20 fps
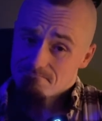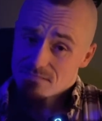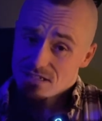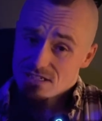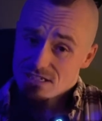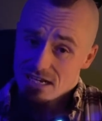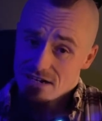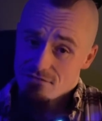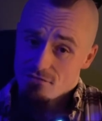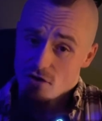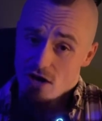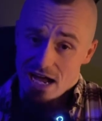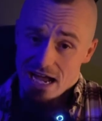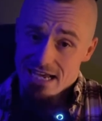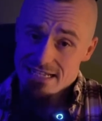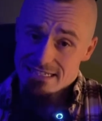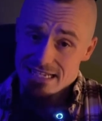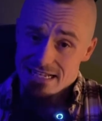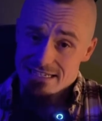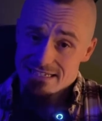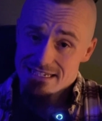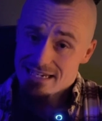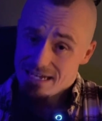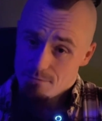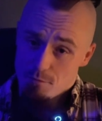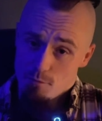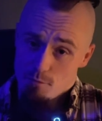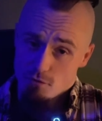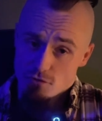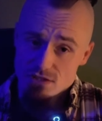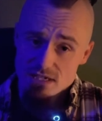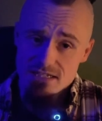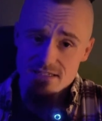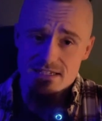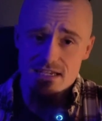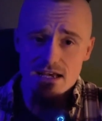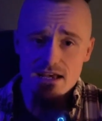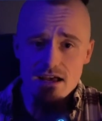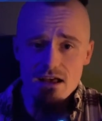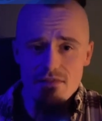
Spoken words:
stand for high density lipoproteins.